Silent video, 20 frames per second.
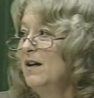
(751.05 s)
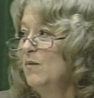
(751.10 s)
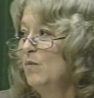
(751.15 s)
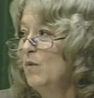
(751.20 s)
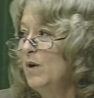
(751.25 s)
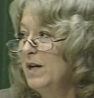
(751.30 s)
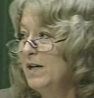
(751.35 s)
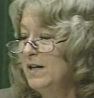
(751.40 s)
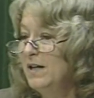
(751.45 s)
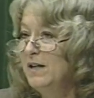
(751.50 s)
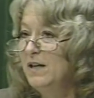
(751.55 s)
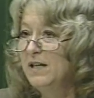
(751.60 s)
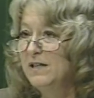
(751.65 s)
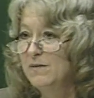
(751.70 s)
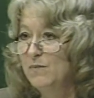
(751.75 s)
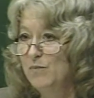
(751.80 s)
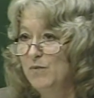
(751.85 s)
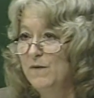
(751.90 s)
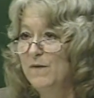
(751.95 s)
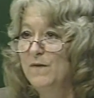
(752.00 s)
what
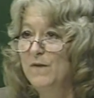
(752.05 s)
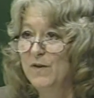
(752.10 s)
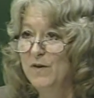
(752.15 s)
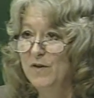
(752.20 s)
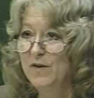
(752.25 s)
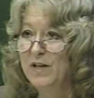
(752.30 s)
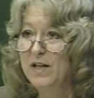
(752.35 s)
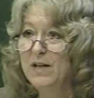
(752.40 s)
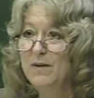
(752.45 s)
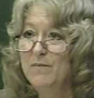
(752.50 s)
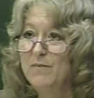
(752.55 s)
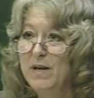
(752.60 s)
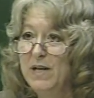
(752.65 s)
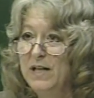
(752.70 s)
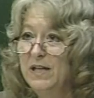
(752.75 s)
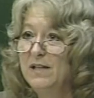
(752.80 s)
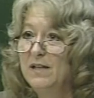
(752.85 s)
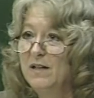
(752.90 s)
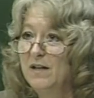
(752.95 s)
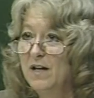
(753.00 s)
is preferred in
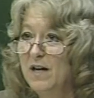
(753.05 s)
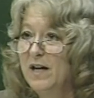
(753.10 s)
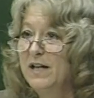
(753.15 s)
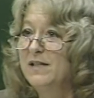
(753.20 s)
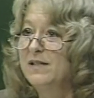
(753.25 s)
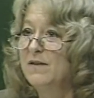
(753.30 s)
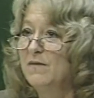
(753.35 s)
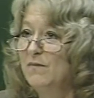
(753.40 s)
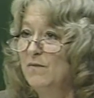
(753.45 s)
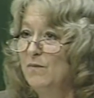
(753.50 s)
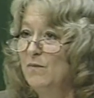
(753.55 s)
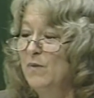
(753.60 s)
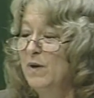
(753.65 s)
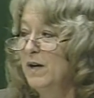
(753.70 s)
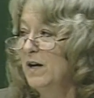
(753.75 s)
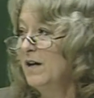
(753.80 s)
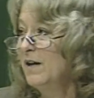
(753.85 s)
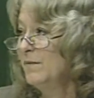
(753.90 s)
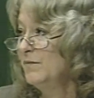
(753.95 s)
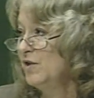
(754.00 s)
many kinds of
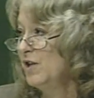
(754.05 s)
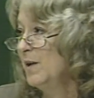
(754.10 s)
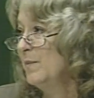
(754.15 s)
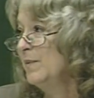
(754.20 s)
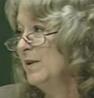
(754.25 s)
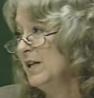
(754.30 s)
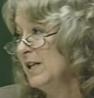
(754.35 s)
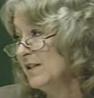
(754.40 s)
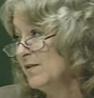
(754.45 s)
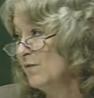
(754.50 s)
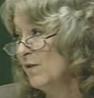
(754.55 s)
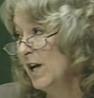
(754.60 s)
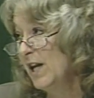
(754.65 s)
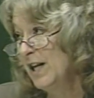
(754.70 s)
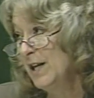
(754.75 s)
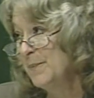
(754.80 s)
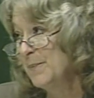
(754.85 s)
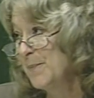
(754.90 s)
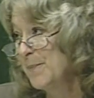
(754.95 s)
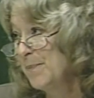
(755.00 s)
um, Japanese
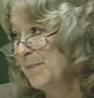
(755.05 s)
writing.